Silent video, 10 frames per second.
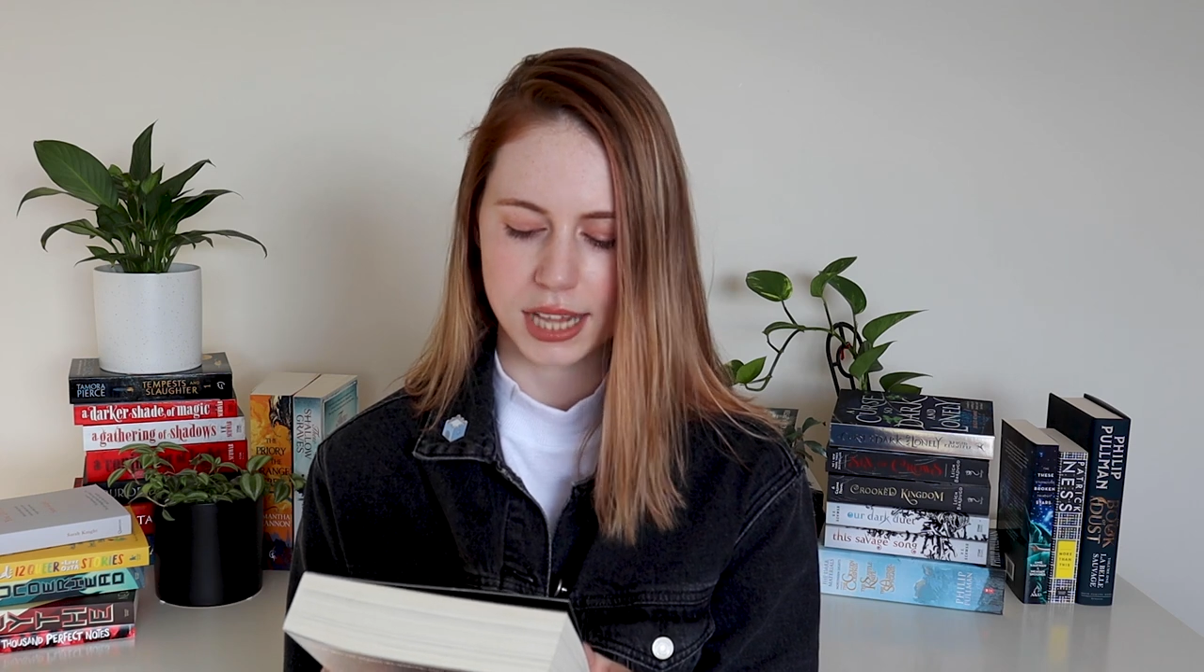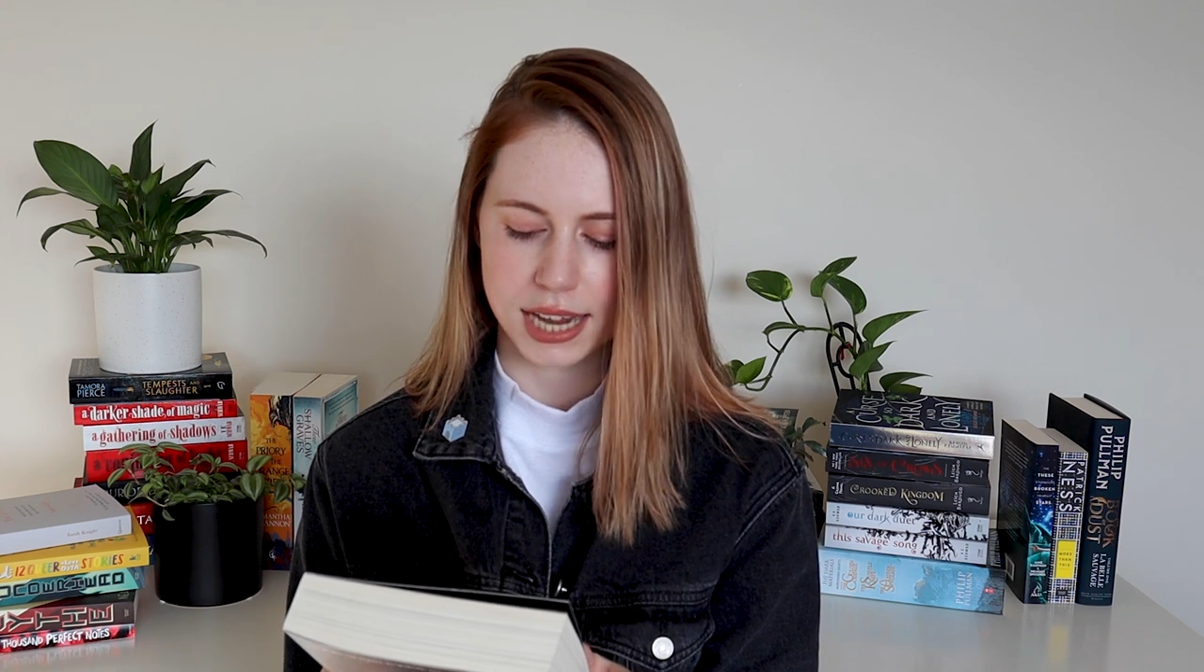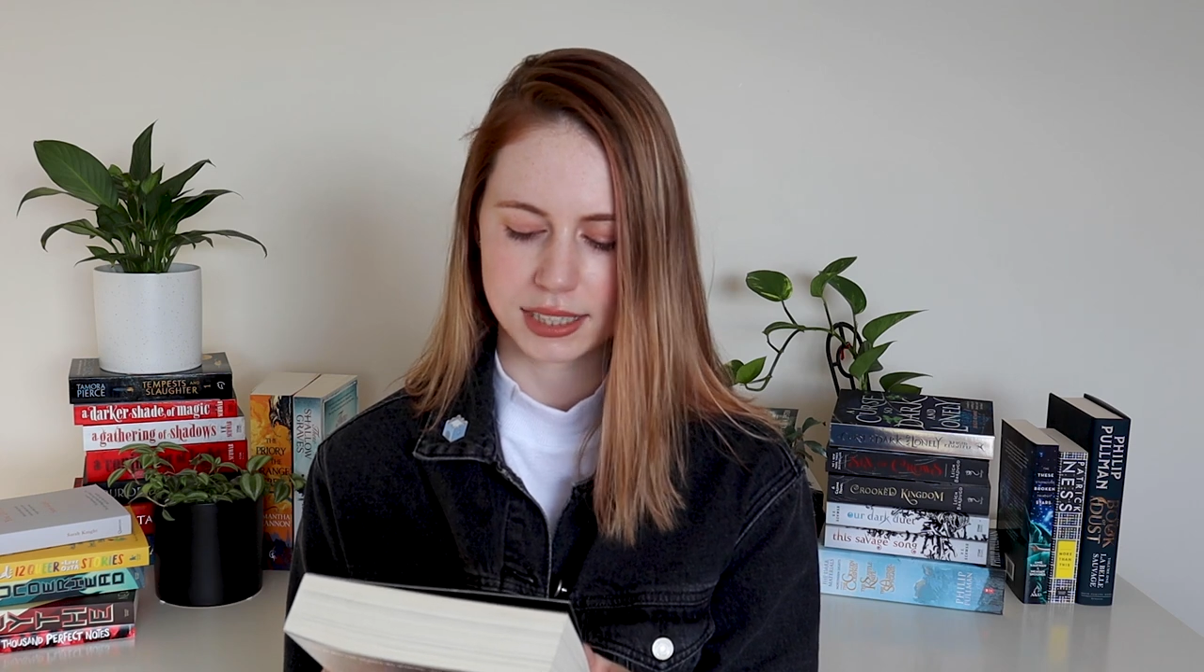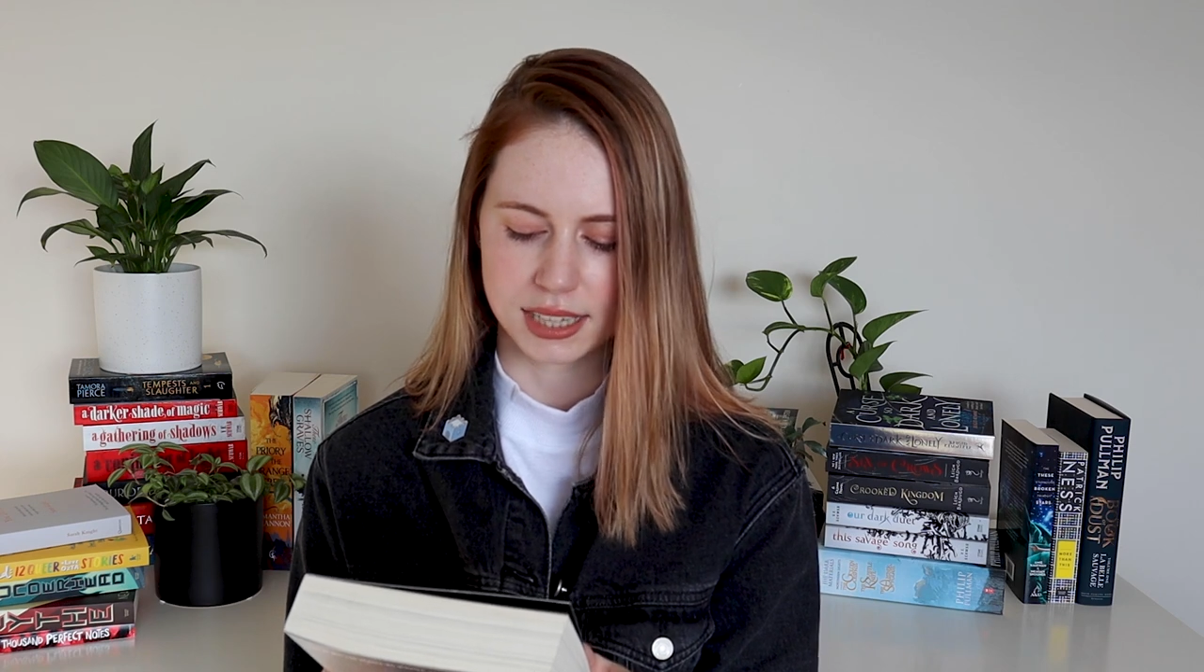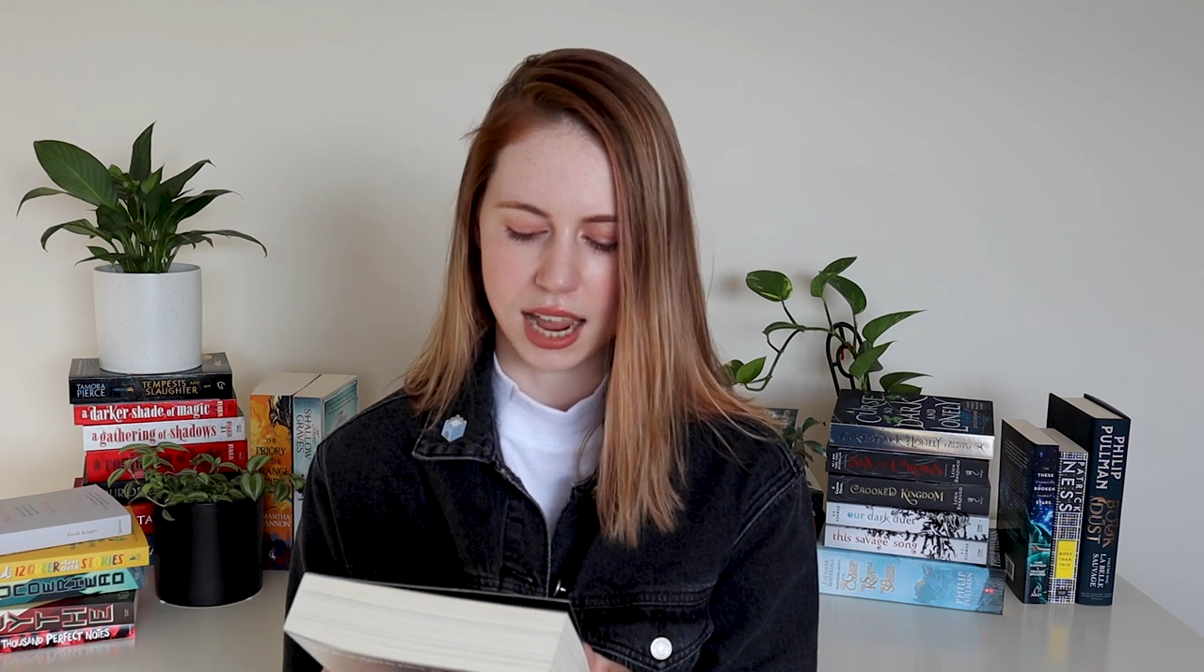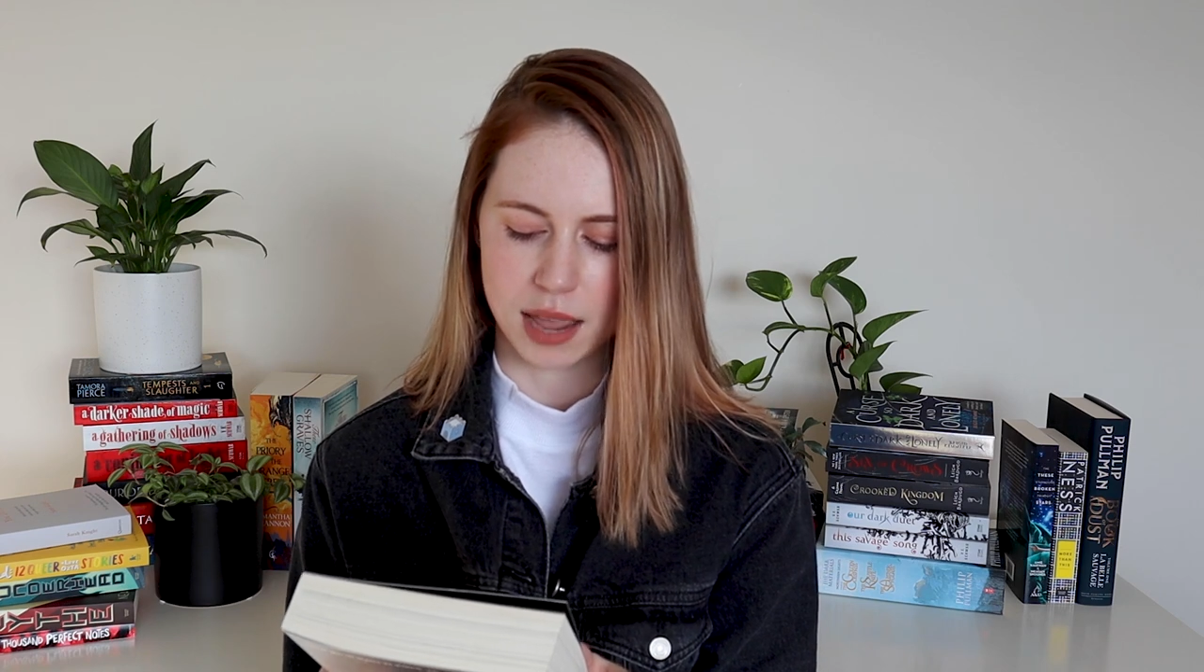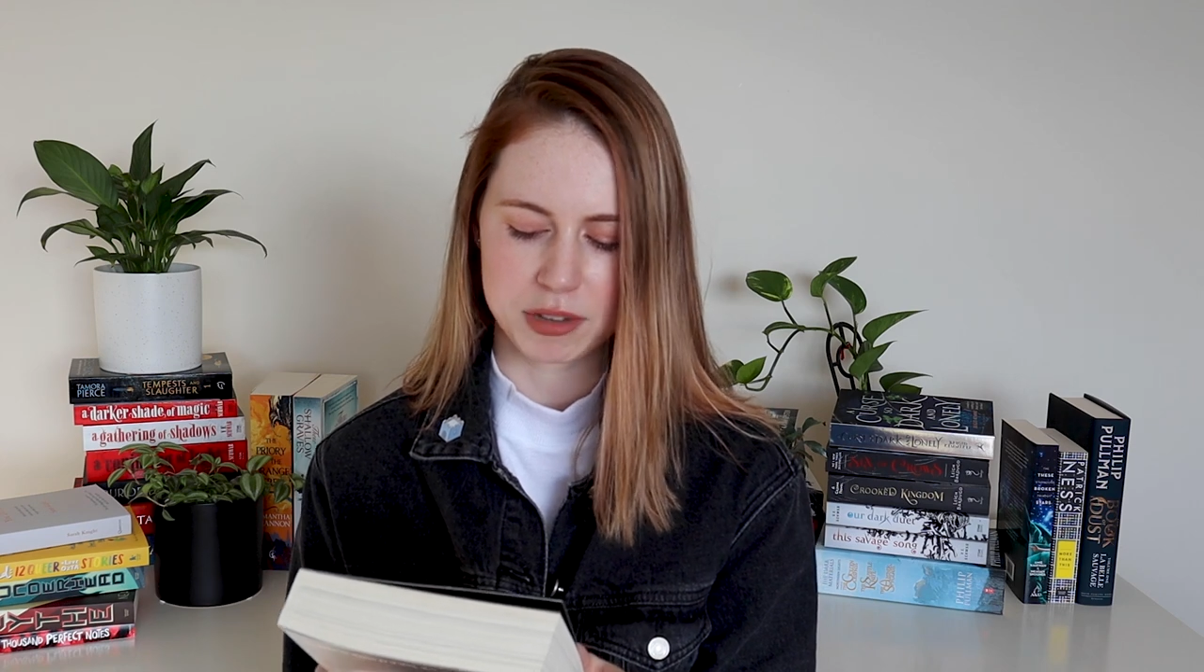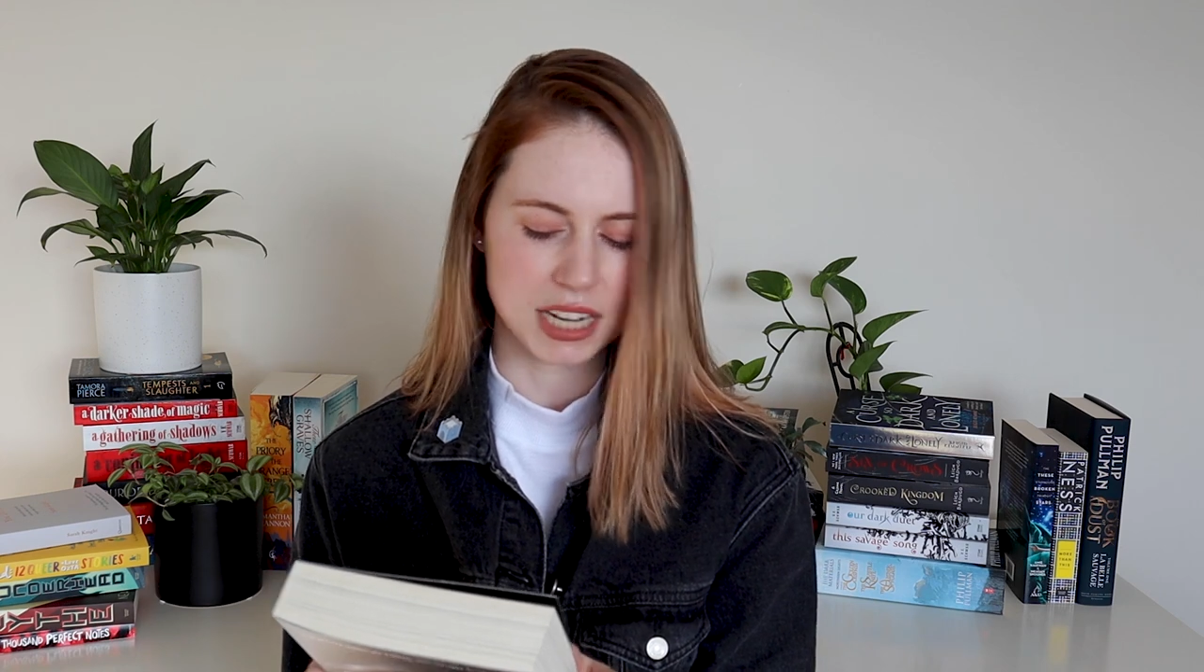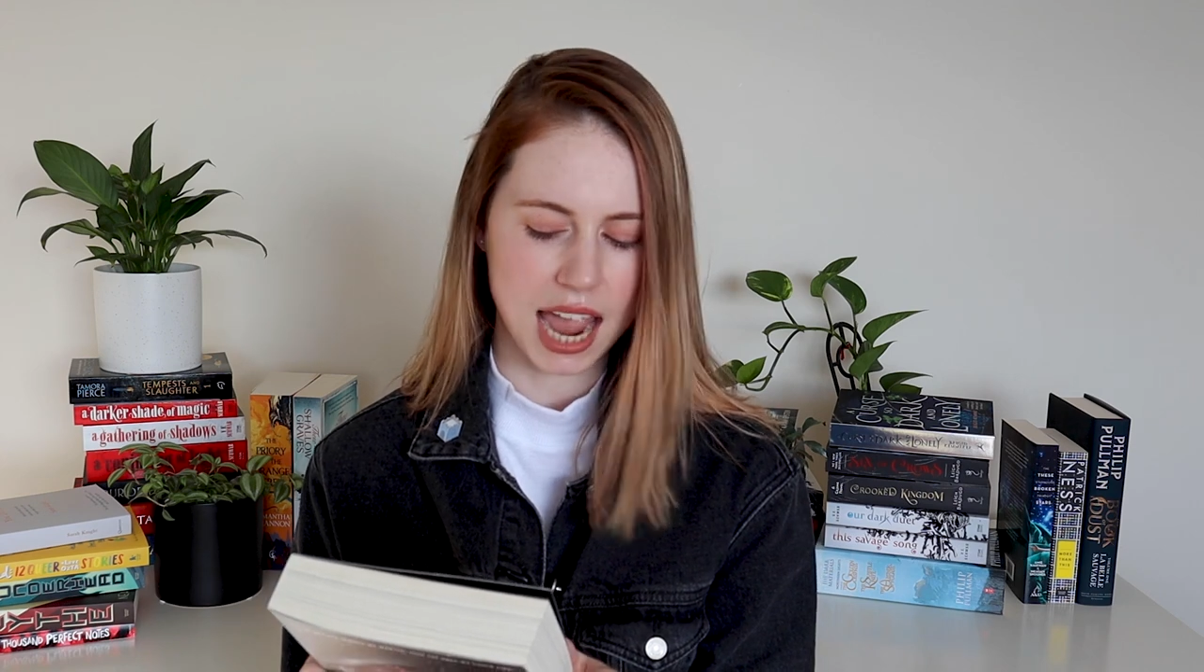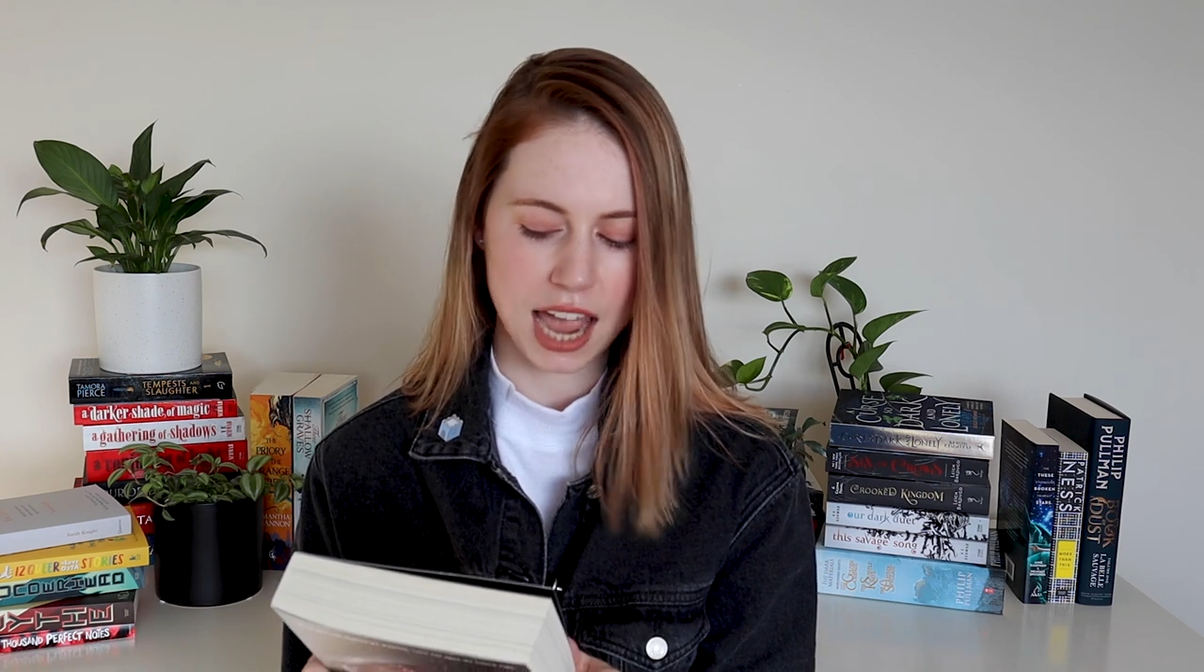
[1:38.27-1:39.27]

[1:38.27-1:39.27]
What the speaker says: out of time and